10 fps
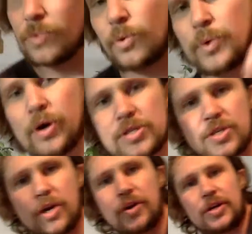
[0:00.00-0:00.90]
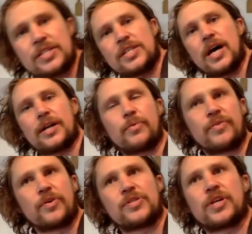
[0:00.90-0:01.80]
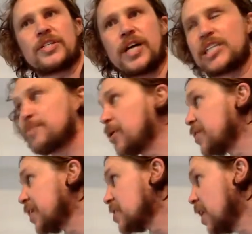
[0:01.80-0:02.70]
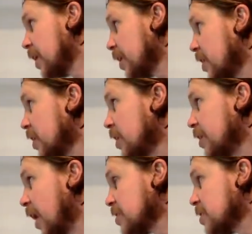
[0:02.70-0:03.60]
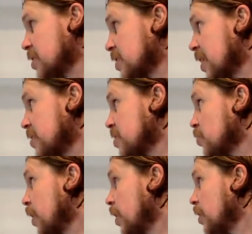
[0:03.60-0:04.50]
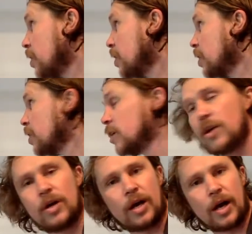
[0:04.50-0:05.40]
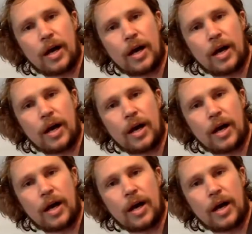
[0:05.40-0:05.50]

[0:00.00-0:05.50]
we've also got to touch upon things like nuts and seeds as well. They